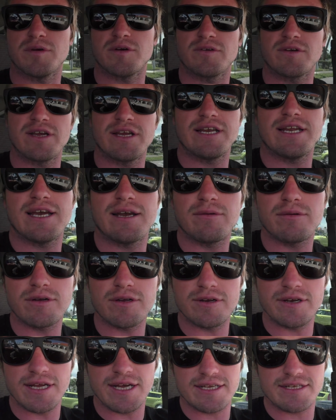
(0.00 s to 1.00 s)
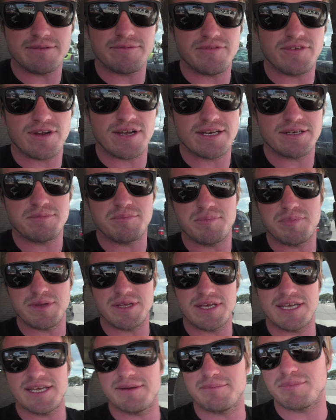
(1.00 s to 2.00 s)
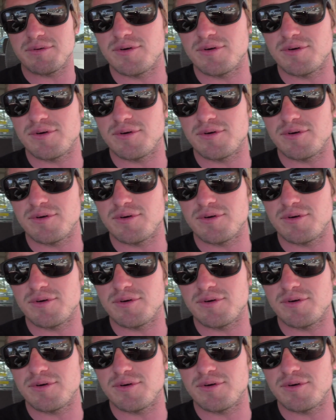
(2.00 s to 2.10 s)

But right now, we're going out to Frank's big